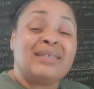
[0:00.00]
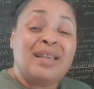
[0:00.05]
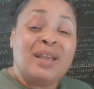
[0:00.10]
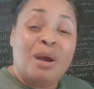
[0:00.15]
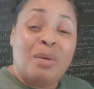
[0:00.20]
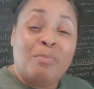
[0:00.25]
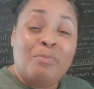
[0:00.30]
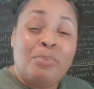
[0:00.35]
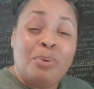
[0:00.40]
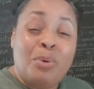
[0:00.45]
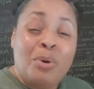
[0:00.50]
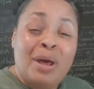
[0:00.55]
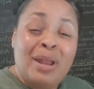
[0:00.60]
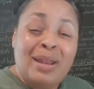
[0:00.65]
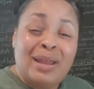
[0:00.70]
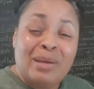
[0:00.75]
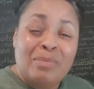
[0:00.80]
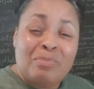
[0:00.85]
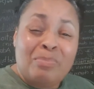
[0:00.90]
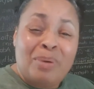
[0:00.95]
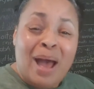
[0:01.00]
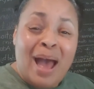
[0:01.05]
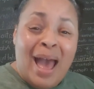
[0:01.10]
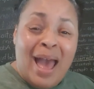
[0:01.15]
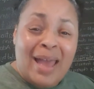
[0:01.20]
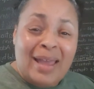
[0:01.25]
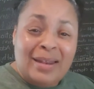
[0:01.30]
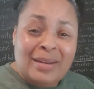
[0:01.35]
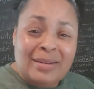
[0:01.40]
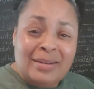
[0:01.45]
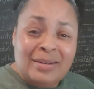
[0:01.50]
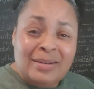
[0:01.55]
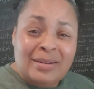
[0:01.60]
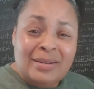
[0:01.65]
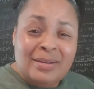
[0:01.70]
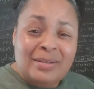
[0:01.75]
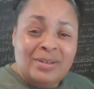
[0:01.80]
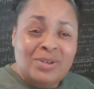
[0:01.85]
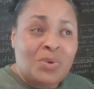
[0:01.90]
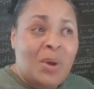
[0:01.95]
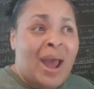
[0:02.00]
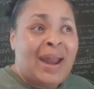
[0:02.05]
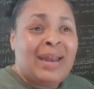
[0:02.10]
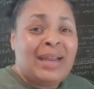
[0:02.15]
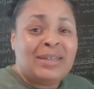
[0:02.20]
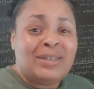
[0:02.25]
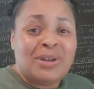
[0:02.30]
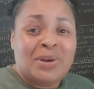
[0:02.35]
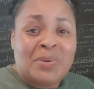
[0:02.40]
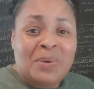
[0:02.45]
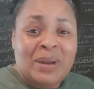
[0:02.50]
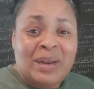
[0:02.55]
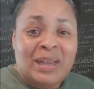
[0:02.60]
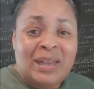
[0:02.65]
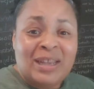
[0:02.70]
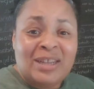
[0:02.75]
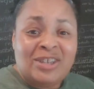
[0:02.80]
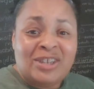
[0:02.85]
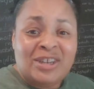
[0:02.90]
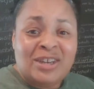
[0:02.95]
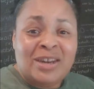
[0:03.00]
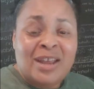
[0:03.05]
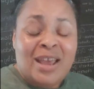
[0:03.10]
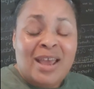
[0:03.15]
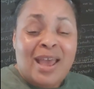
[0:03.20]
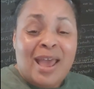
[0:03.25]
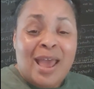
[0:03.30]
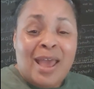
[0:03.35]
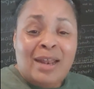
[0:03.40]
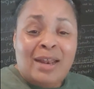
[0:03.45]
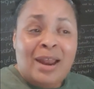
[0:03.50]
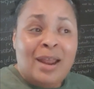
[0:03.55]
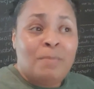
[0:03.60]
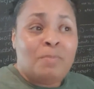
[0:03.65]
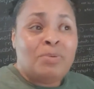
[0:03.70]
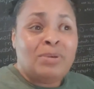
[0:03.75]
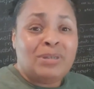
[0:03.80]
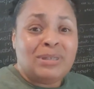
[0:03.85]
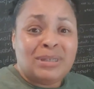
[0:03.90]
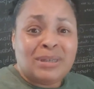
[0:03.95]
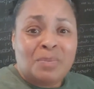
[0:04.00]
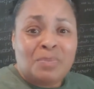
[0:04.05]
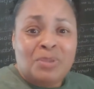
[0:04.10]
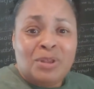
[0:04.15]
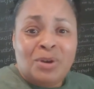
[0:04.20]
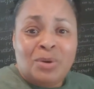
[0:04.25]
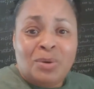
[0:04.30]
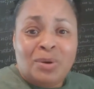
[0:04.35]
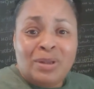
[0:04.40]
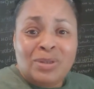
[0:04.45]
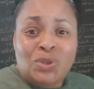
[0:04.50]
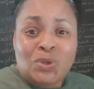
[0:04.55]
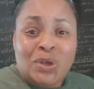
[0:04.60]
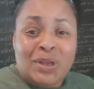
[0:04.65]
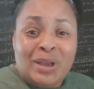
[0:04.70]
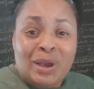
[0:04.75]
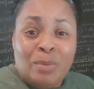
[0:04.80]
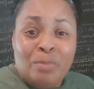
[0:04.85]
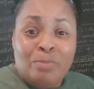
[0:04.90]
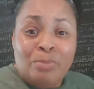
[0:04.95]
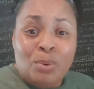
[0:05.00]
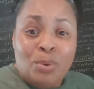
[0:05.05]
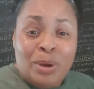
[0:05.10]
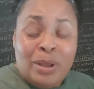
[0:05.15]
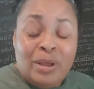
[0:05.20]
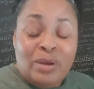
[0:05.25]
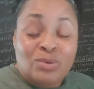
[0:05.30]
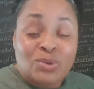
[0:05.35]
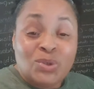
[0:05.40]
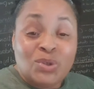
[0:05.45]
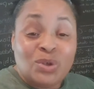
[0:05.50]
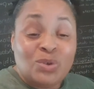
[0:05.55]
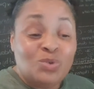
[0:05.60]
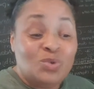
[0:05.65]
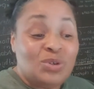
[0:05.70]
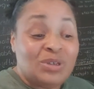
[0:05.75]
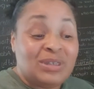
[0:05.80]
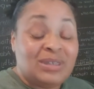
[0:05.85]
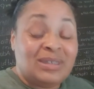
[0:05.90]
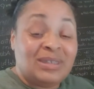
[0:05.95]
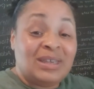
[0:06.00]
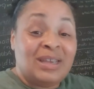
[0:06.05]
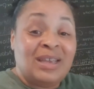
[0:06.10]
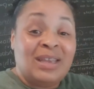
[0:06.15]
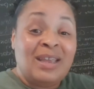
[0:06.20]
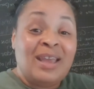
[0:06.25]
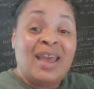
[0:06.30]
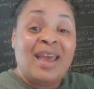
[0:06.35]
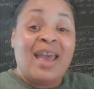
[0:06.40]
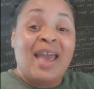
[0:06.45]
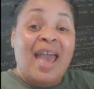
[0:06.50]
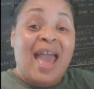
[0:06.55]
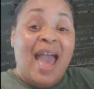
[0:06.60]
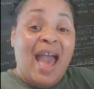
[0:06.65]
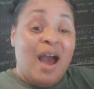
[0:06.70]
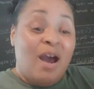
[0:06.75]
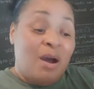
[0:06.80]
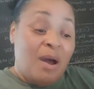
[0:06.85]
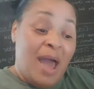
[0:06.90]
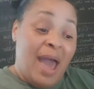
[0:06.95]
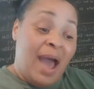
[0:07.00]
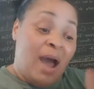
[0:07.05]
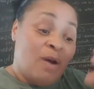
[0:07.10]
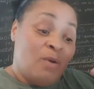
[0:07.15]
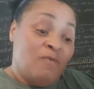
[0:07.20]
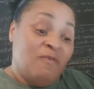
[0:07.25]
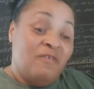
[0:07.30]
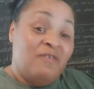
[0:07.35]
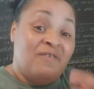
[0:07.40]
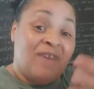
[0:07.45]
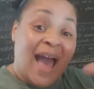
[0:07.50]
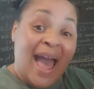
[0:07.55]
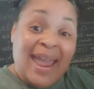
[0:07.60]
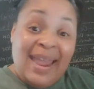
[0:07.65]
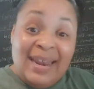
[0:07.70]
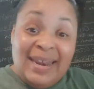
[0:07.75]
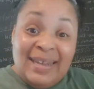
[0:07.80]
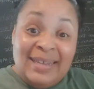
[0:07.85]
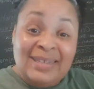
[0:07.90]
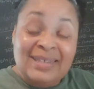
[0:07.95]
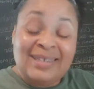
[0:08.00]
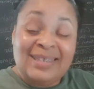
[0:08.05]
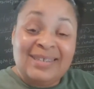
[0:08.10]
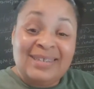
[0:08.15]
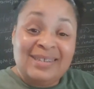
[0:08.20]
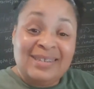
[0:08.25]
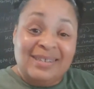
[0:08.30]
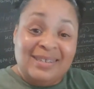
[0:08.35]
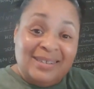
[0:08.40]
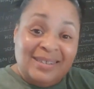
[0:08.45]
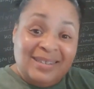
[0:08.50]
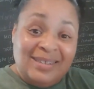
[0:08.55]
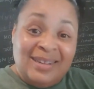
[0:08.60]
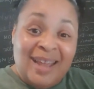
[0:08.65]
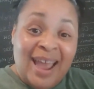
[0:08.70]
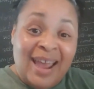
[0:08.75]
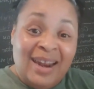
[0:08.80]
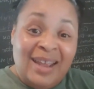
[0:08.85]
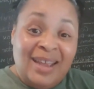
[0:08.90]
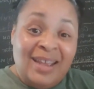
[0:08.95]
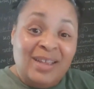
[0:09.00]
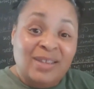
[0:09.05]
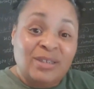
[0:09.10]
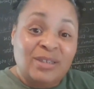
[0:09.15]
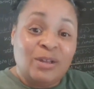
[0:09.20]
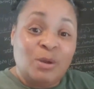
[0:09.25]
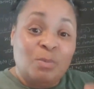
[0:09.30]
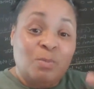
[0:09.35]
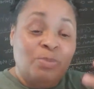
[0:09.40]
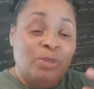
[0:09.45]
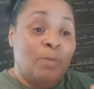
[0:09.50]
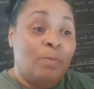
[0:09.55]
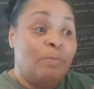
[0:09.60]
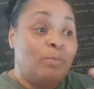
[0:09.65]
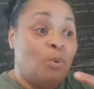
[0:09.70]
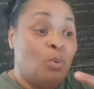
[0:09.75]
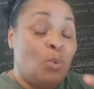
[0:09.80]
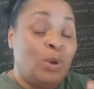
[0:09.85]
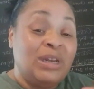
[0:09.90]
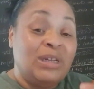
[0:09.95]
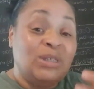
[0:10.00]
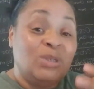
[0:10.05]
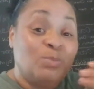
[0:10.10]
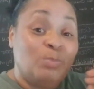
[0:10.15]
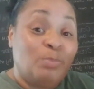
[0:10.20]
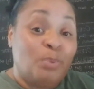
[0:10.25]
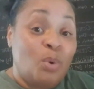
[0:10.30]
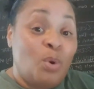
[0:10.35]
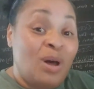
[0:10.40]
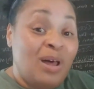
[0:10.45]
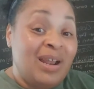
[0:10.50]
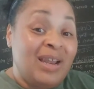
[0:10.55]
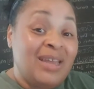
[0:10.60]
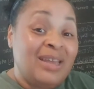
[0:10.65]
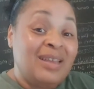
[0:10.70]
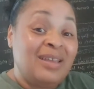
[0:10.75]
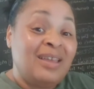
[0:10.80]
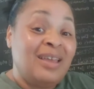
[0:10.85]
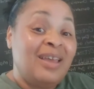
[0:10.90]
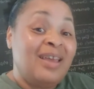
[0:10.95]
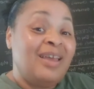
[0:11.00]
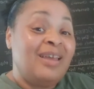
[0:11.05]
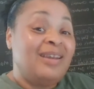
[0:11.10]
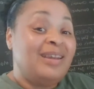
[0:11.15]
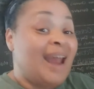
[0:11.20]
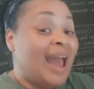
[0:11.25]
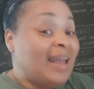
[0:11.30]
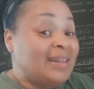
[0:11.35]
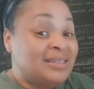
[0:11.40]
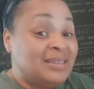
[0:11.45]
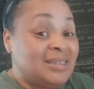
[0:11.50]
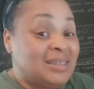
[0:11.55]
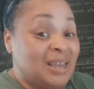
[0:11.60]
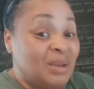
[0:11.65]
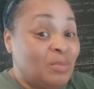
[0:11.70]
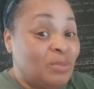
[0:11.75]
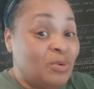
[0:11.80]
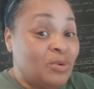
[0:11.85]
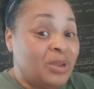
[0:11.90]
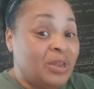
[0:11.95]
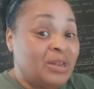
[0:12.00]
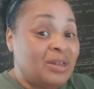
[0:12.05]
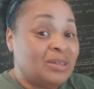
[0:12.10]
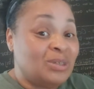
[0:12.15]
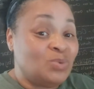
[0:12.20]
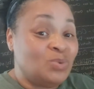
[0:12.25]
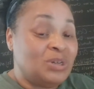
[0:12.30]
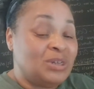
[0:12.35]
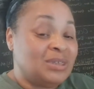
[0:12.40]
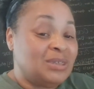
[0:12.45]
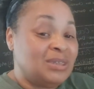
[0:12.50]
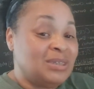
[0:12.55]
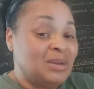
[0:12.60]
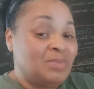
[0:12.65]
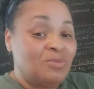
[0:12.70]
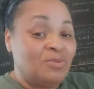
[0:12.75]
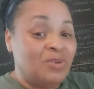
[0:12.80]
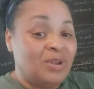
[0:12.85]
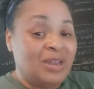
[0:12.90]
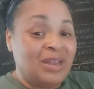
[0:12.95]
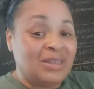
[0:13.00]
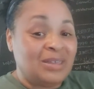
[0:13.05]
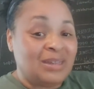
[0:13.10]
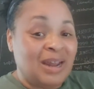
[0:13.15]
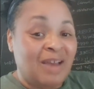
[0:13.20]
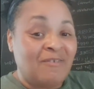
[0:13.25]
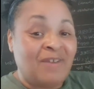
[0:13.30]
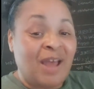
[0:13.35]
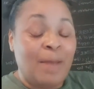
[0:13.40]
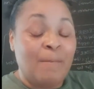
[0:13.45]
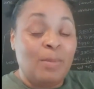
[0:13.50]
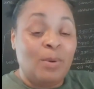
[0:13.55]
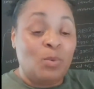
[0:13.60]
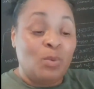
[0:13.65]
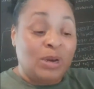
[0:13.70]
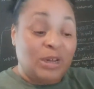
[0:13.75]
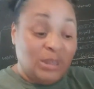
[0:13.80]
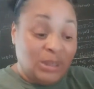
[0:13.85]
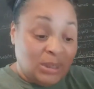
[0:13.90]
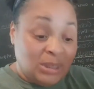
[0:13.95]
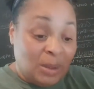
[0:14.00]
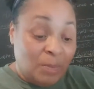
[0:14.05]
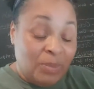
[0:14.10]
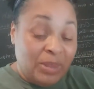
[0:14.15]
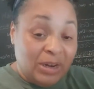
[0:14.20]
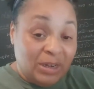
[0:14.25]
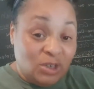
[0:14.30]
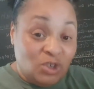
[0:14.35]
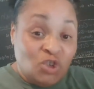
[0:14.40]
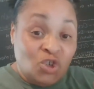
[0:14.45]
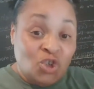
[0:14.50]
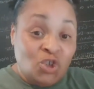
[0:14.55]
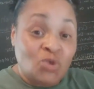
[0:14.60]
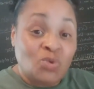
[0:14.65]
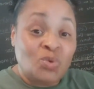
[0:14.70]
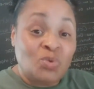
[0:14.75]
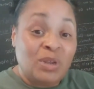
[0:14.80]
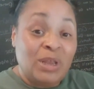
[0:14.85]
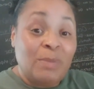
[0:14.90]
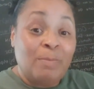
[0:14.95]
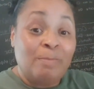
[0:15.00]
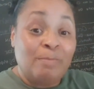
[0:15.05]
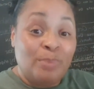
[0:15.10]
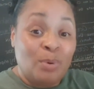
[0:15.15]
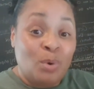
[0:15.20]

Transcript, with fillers: see a boiling pot do I need to go in the kitchen and, and put something on so it could boil so you could see how how violent that is the the when it's boiling not simmering because when it's simmering it's not violent but when it's something is truly